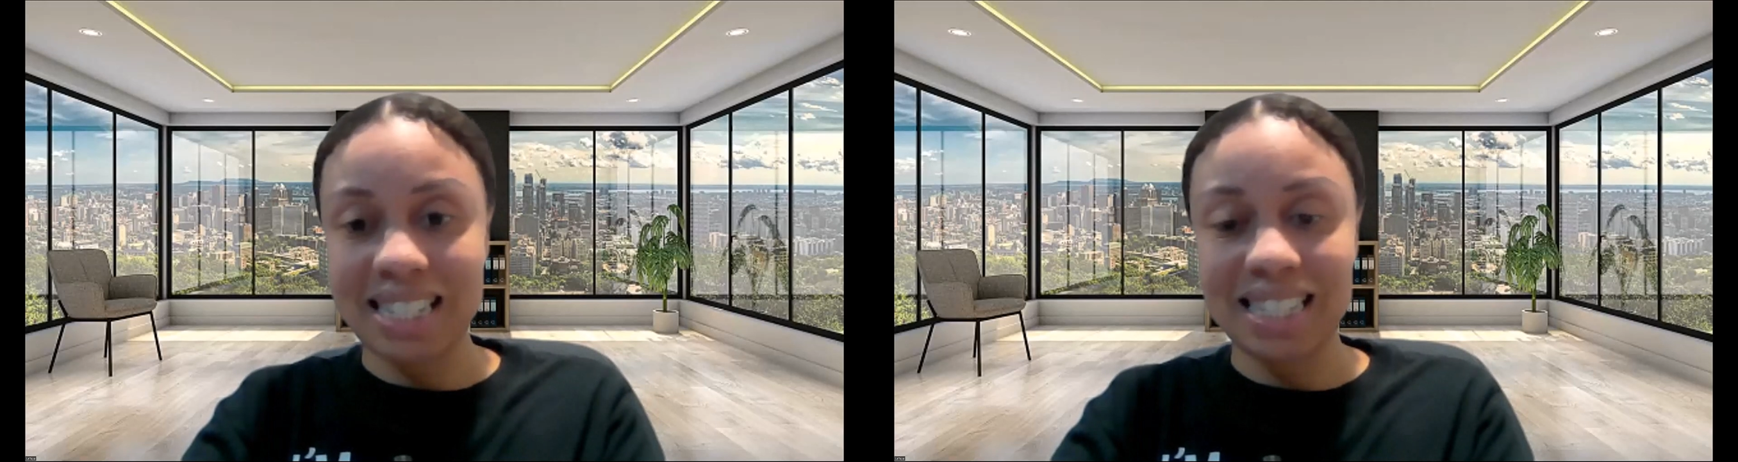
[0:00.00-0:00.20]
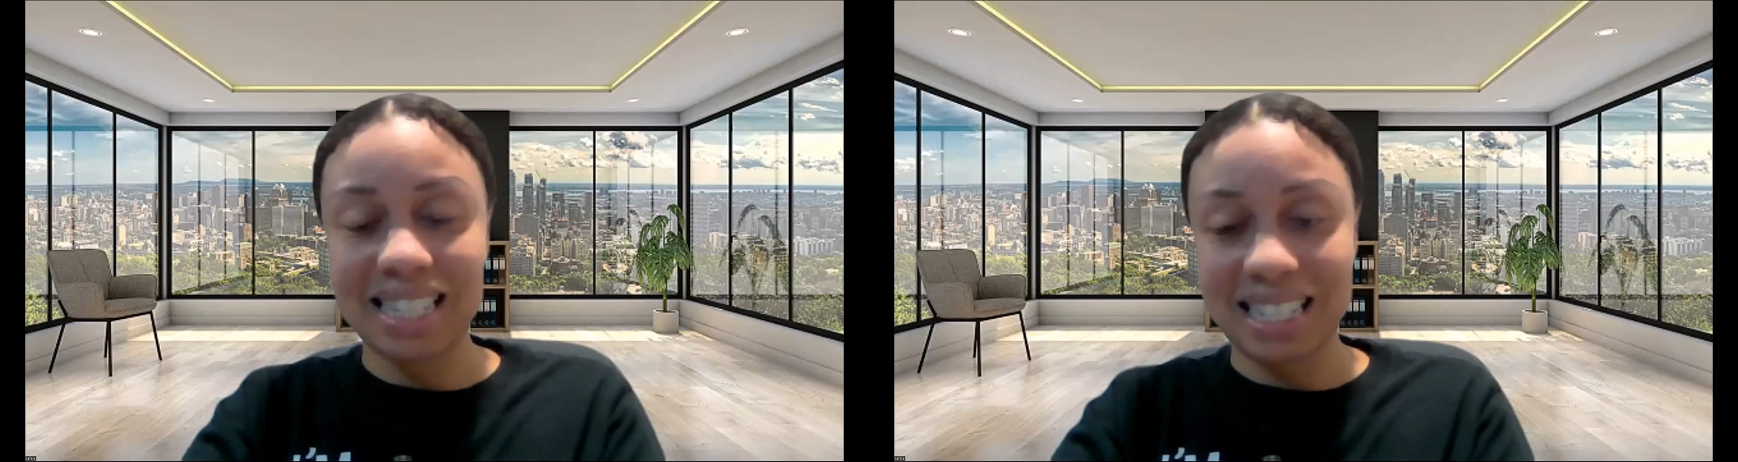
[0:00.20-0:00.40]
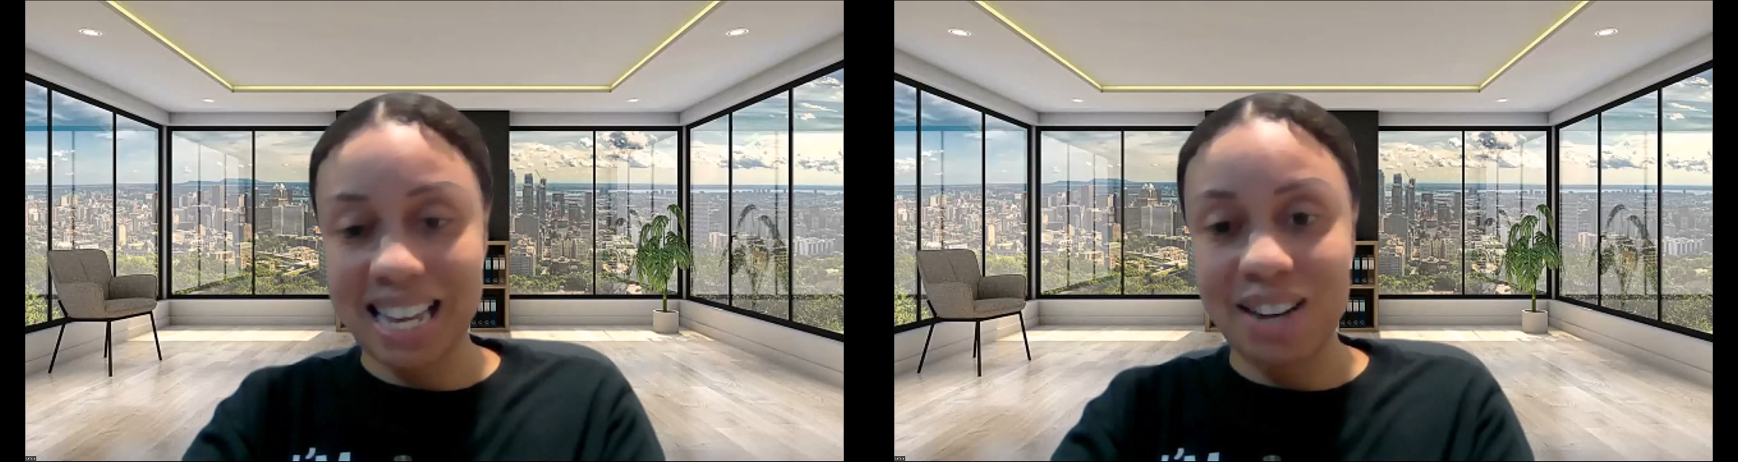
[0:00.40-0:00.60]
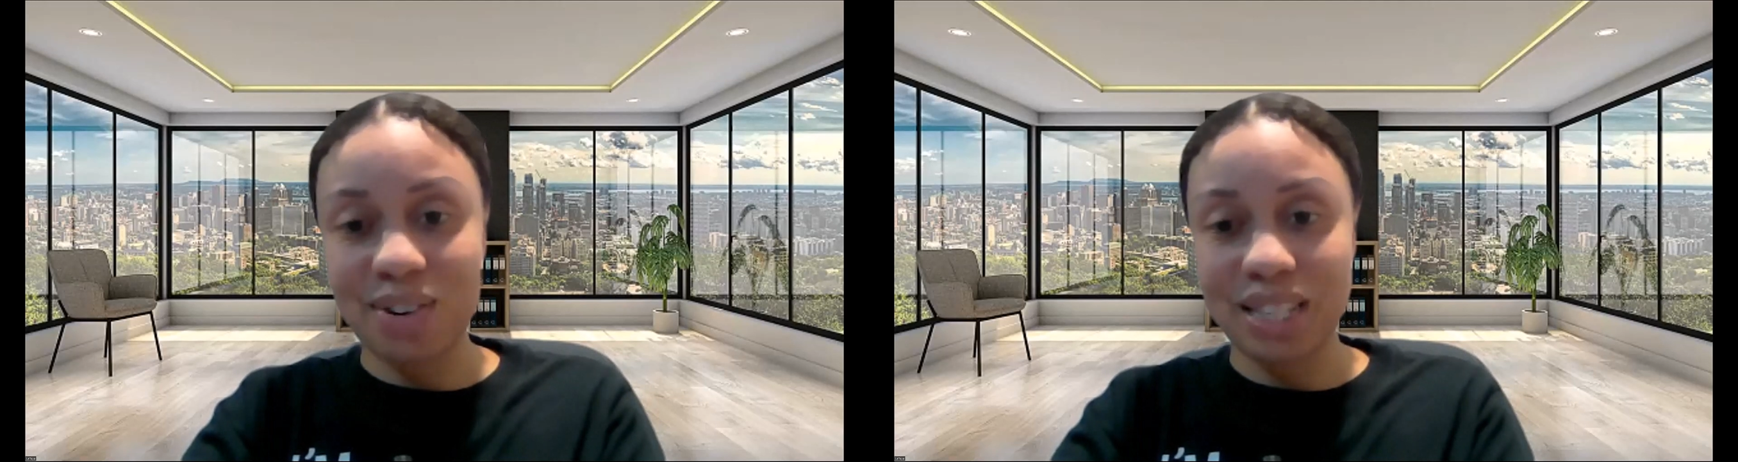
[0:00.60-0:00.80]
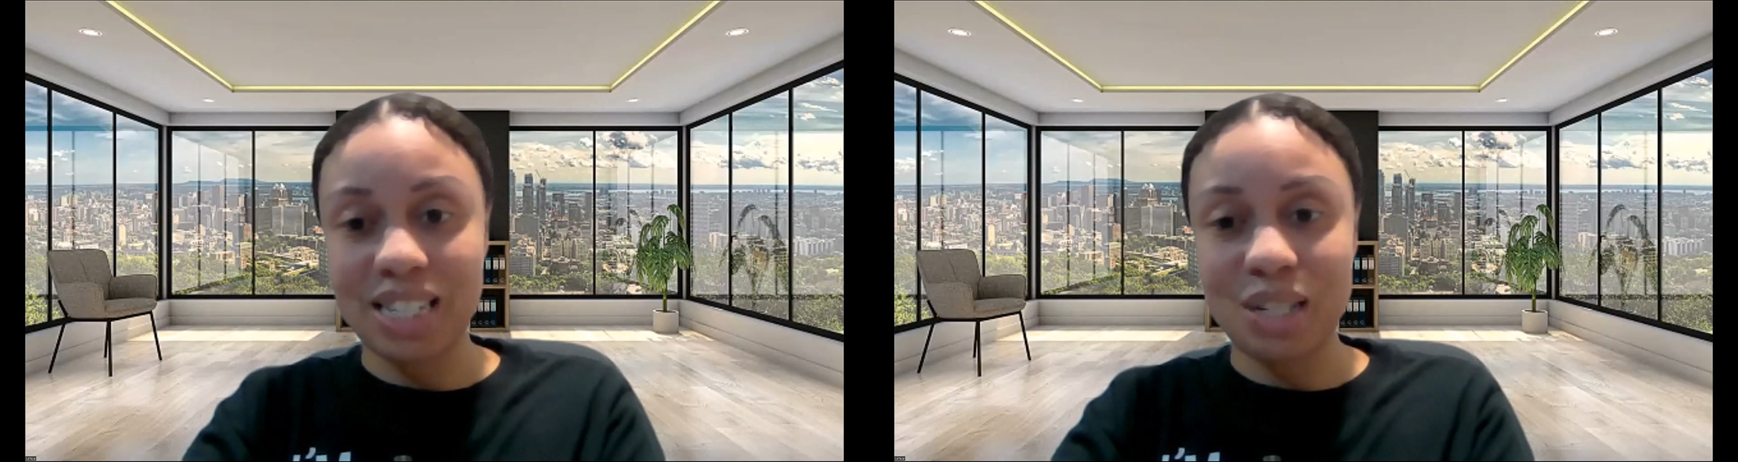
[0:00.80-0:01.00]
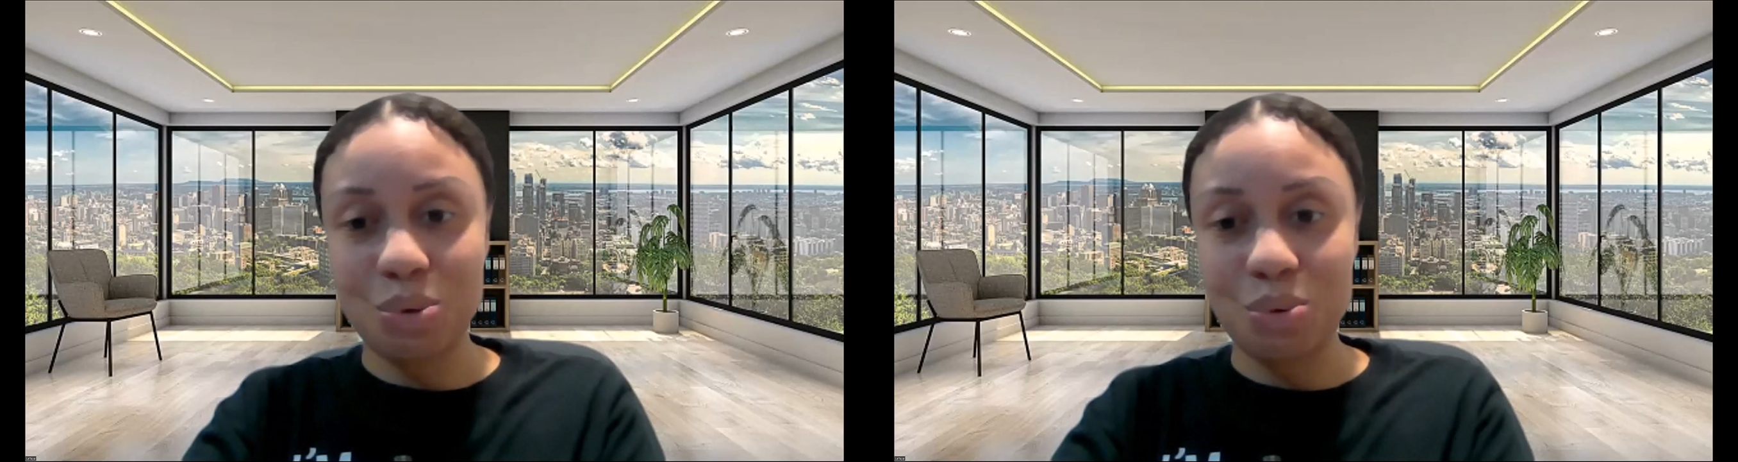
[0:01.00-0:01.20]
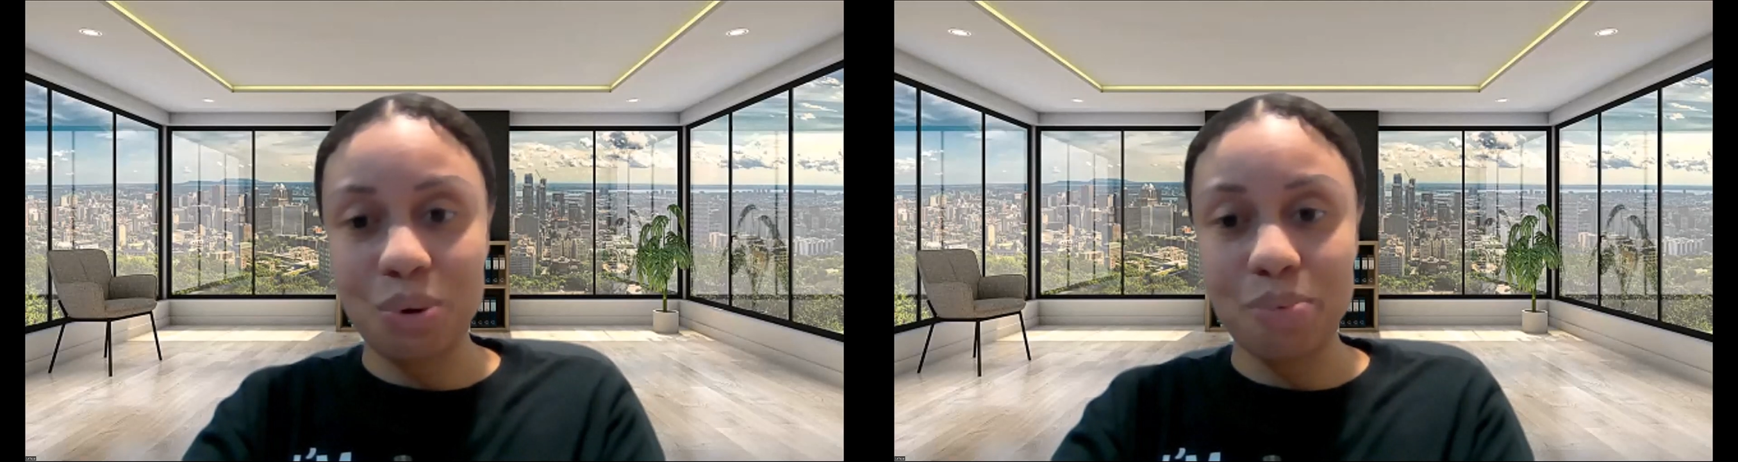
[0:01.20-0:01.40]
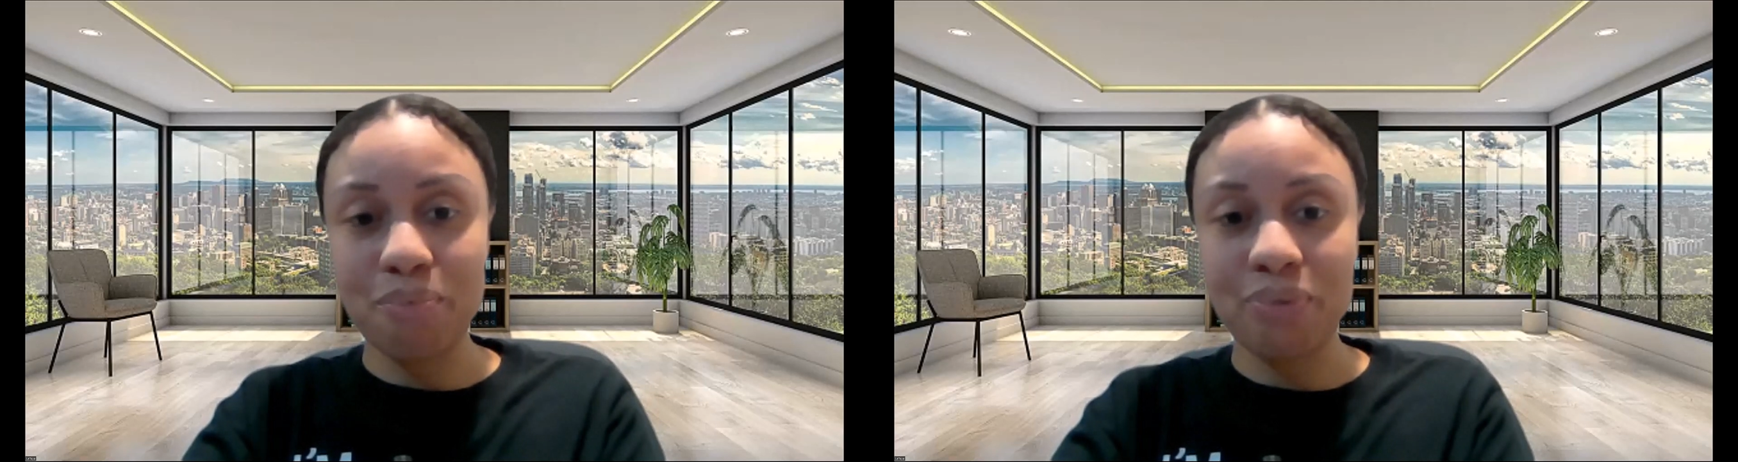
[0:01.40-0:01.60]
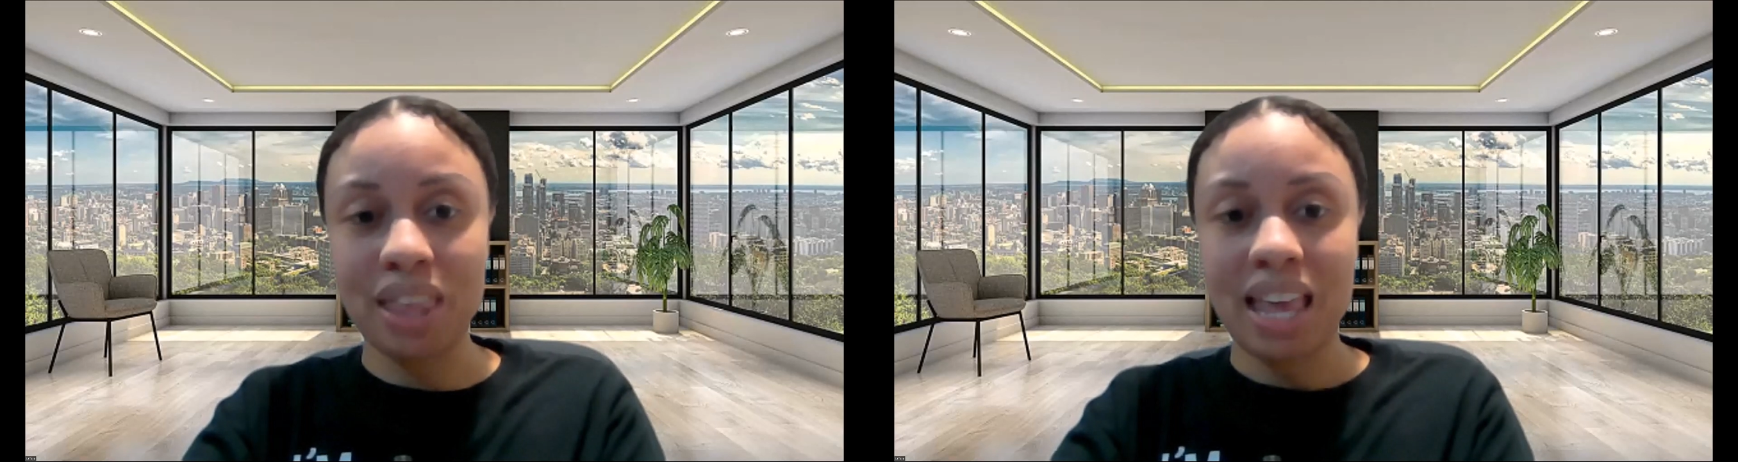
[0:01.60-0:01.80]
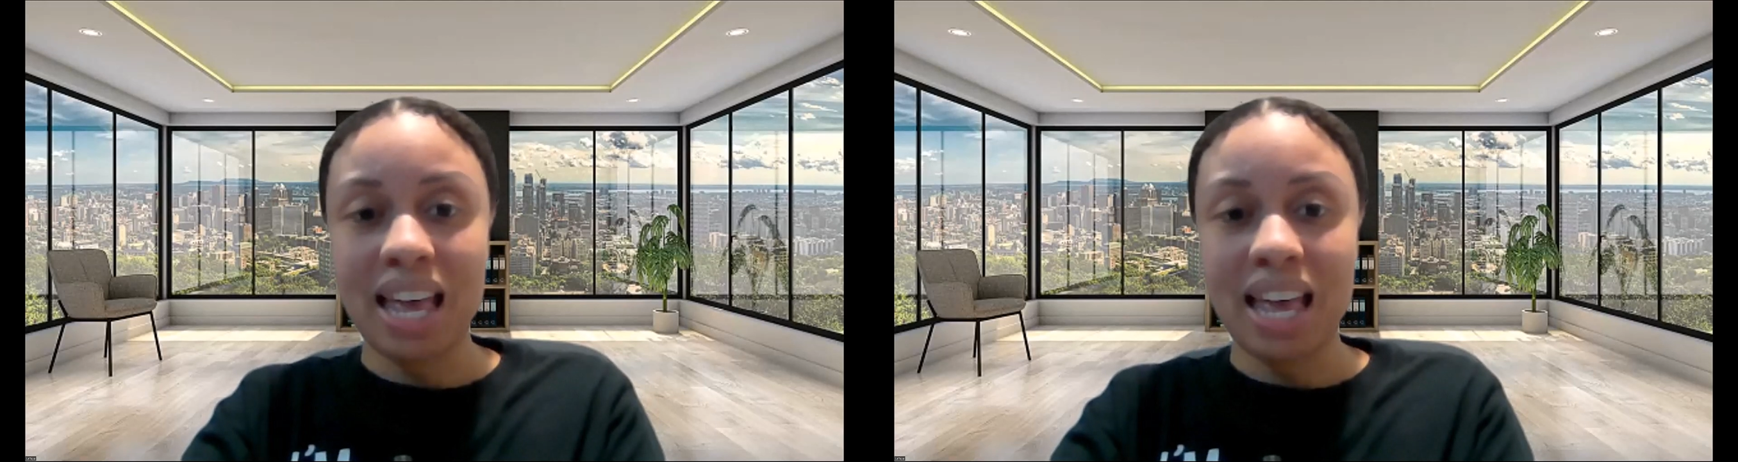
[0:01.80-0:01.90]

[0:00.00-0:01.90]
t- to take on this new role.